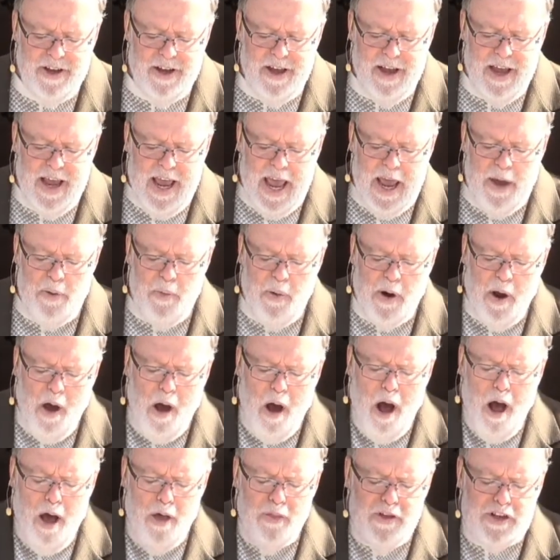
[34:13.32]
And when
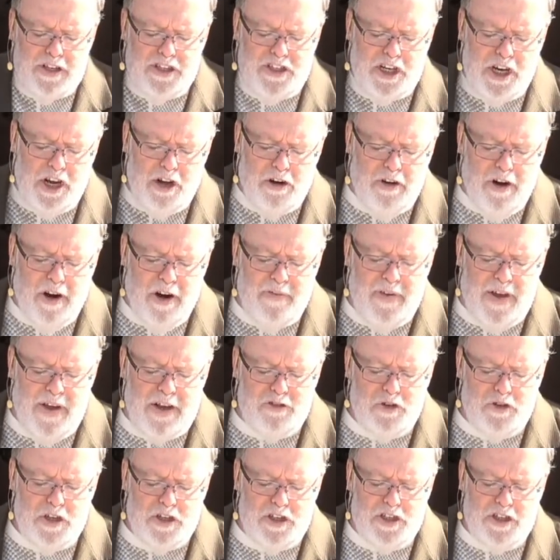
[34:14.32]
all the children of
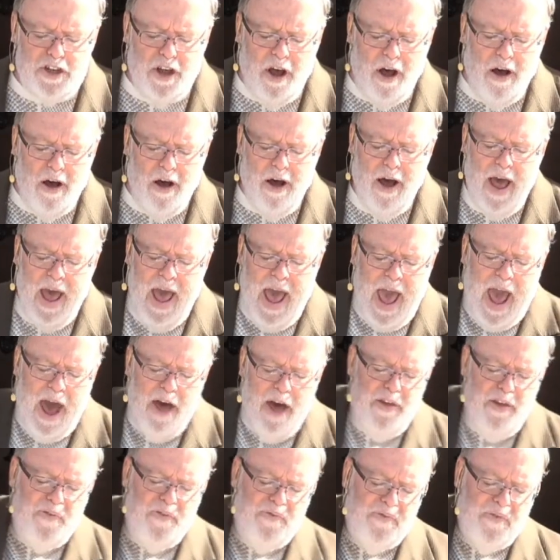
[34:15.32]
Israel saw how
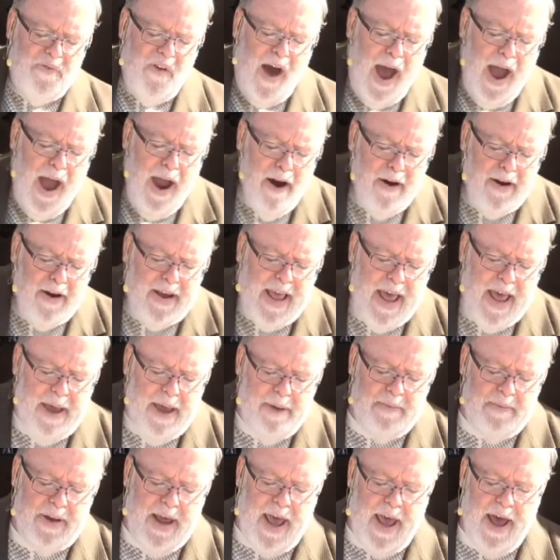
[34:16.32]
the fire
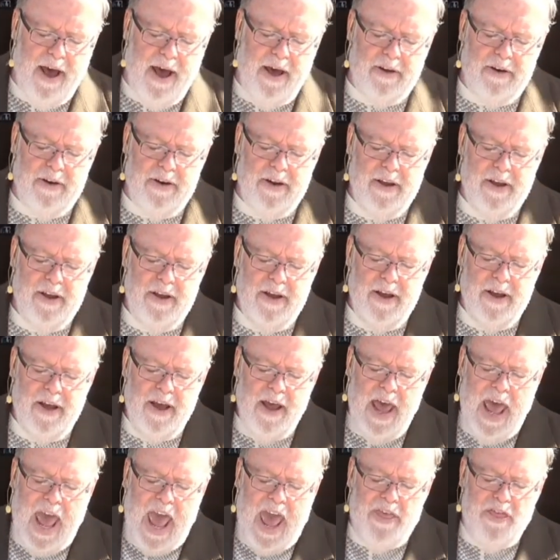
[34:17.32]
came down
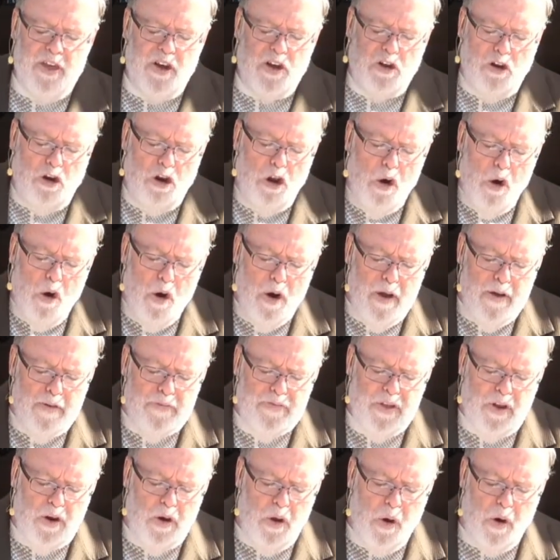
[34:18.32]
and the glory of
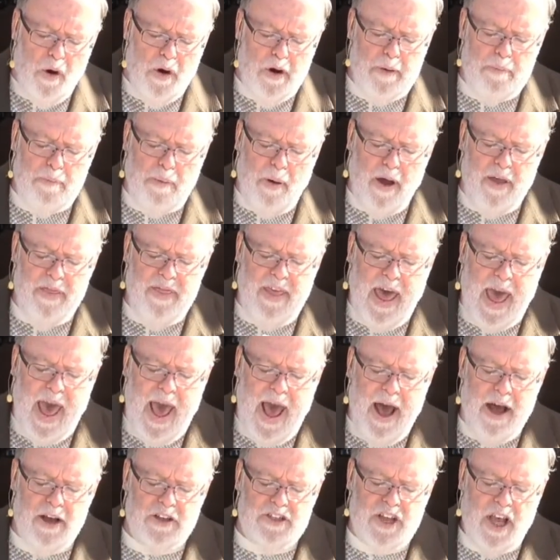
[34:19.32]
the Lord upon the
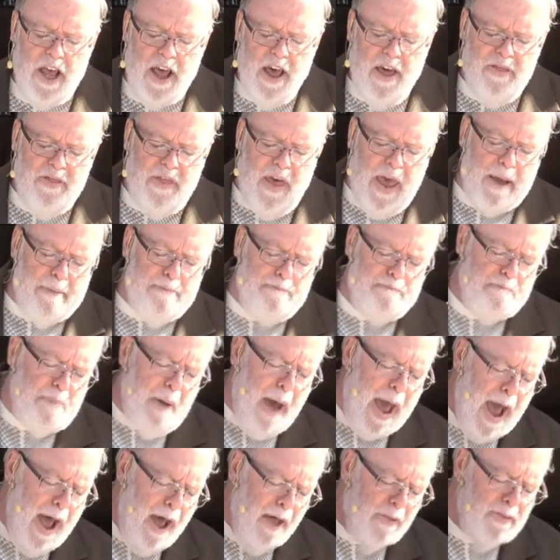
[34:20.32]
house, they
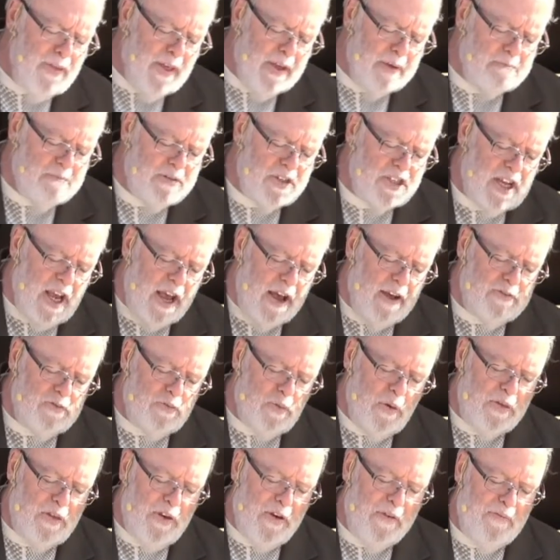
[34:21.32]
bowed themselves
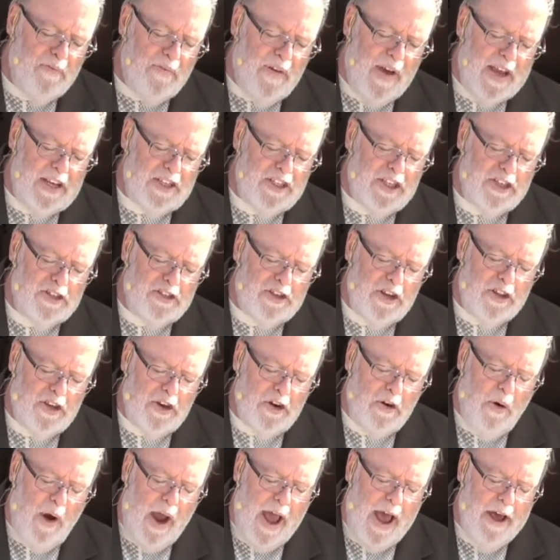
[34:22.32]
with their faces to the
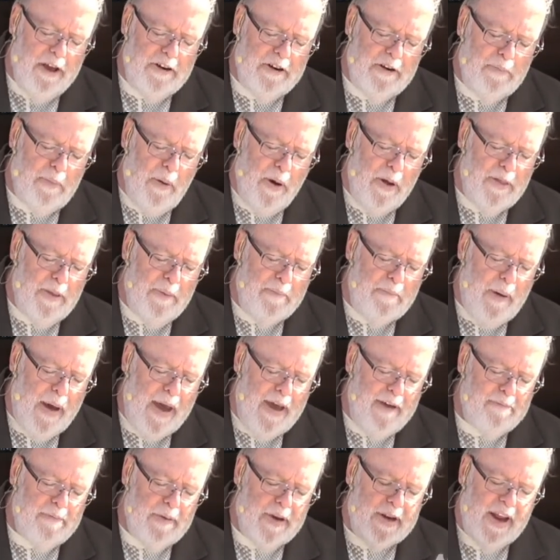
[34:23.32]
ground upon the
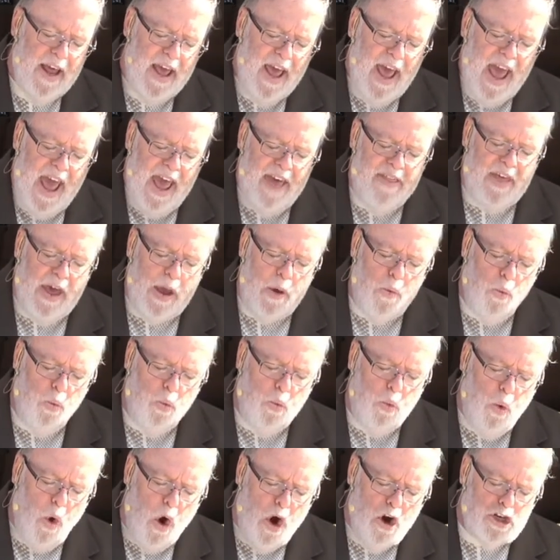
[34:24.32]
pavement, and they
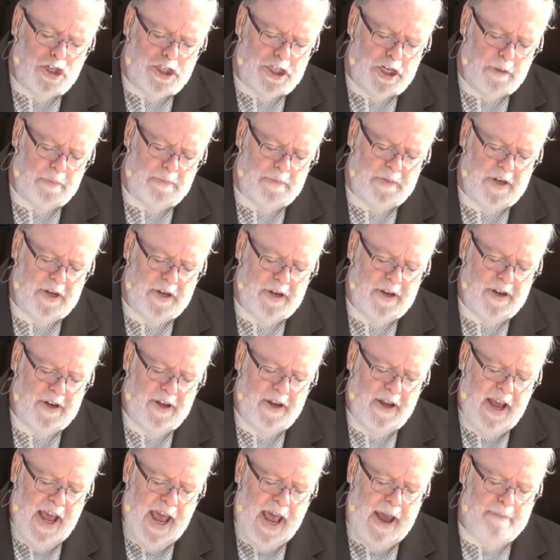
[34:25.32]
worshiped
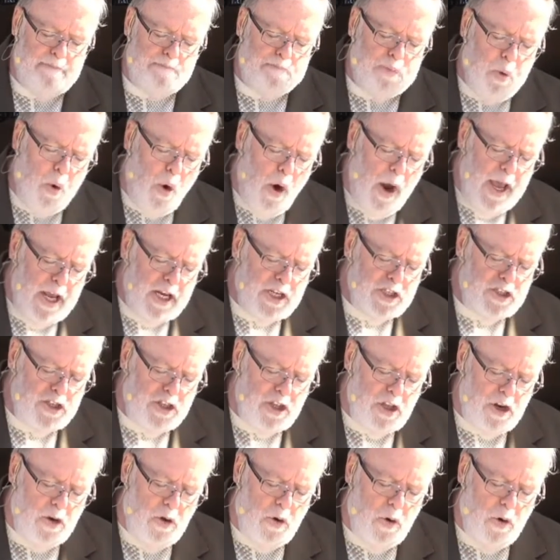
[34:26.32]
and praised the
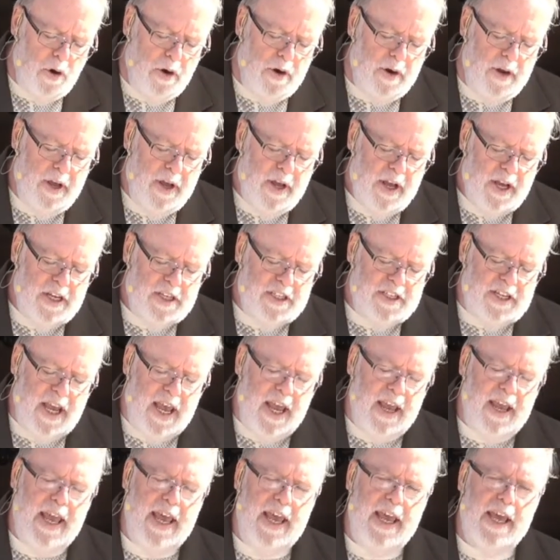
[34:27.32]
Lord
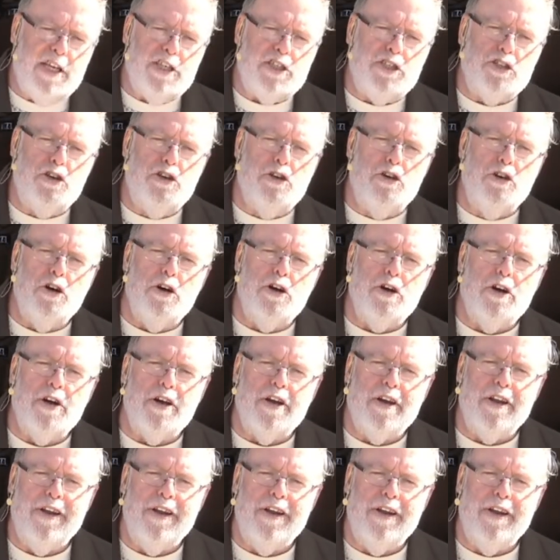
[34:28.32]
saying, He is good.